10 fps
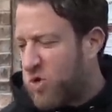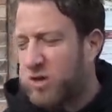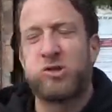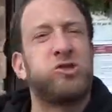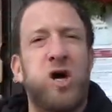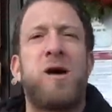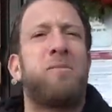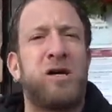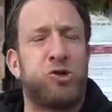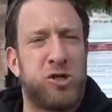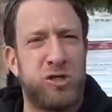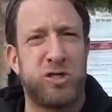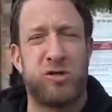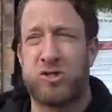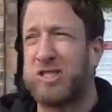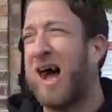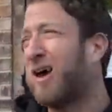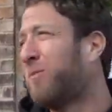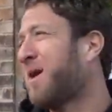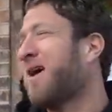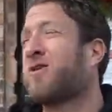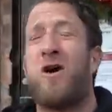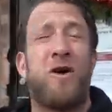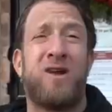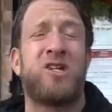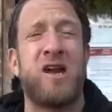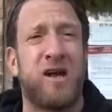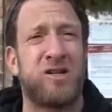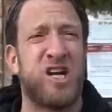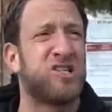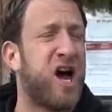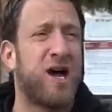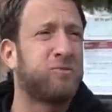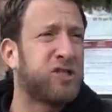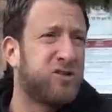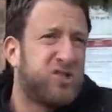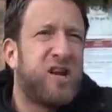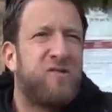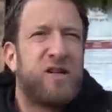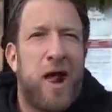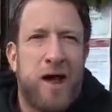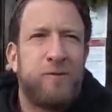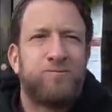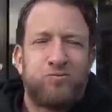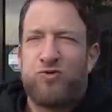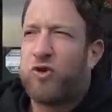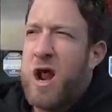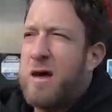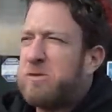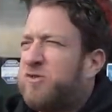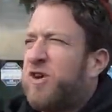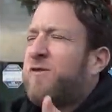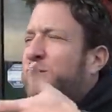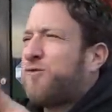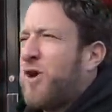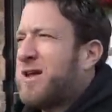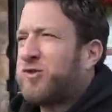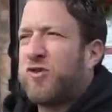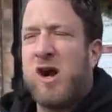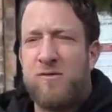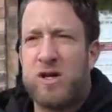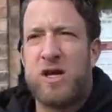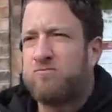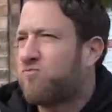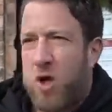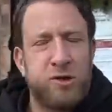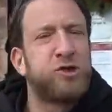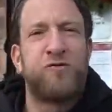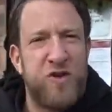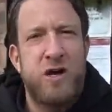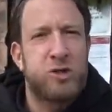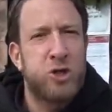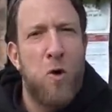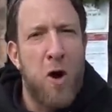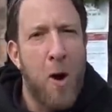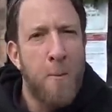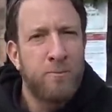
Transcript: It was not my traditional style, but I would go here 10 out of 10 times in a 7-9 for atmosphere, for friends, for everything. It's a fair score.